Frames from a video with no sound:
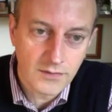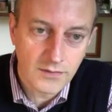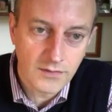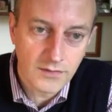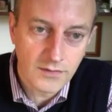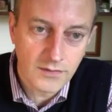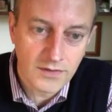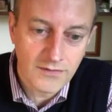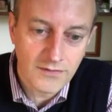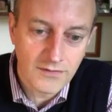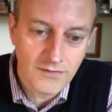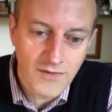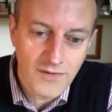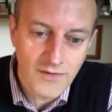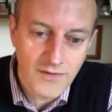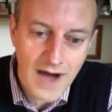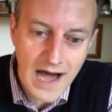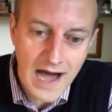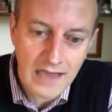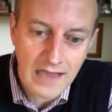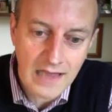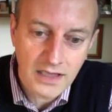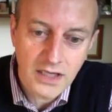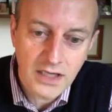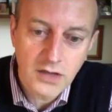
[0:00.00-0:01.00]

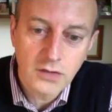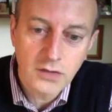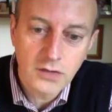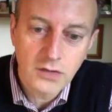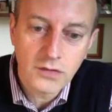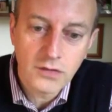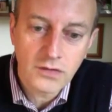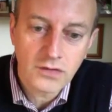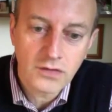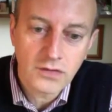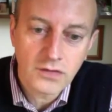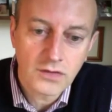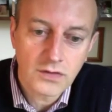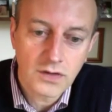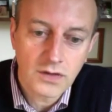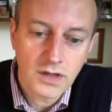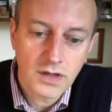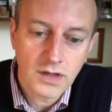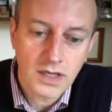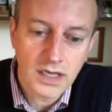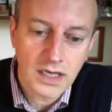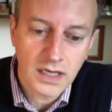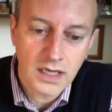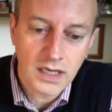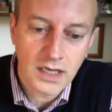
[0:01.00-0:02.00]
values
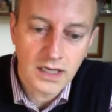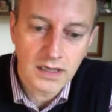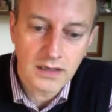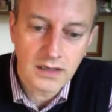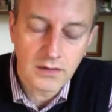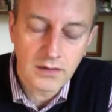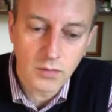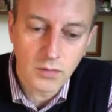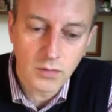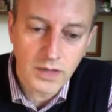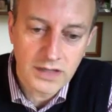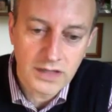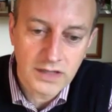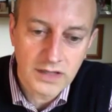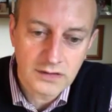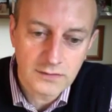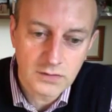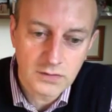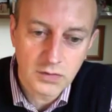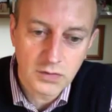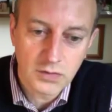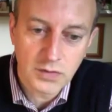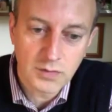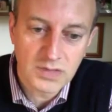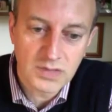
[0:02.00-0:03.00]
and ways of
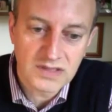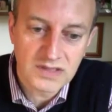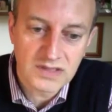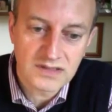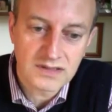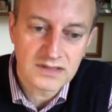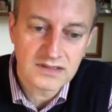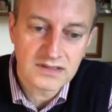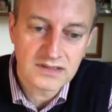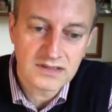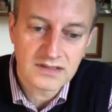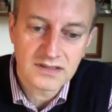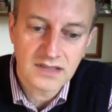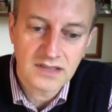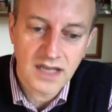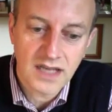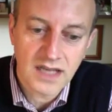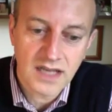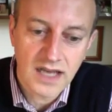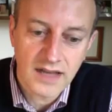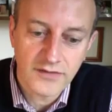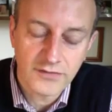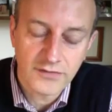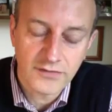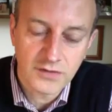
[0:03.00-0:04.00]
doing business
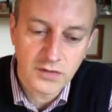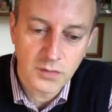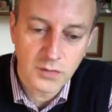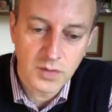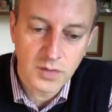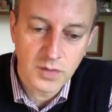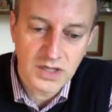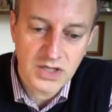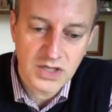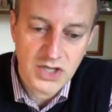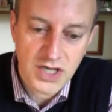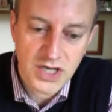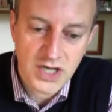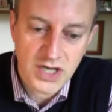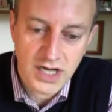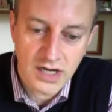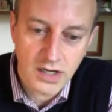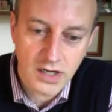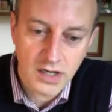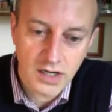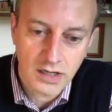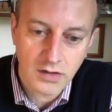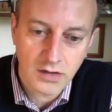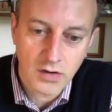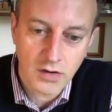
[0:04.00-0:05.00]
have to be shared
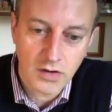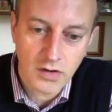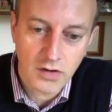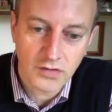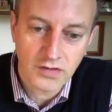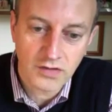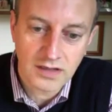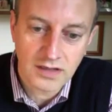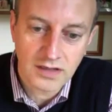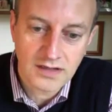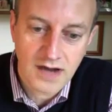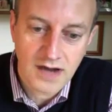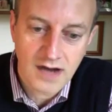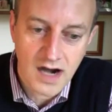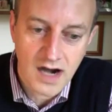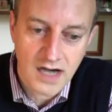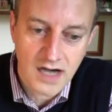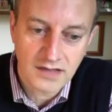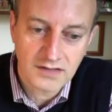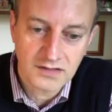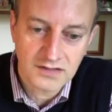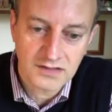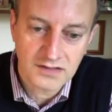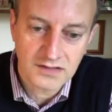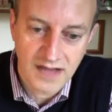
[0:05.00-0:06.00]
across an entire
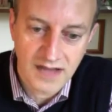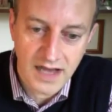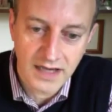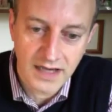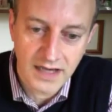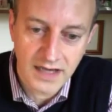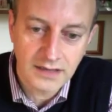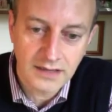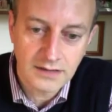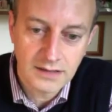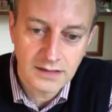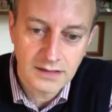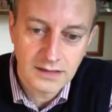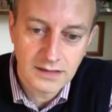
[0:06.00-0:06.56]
society.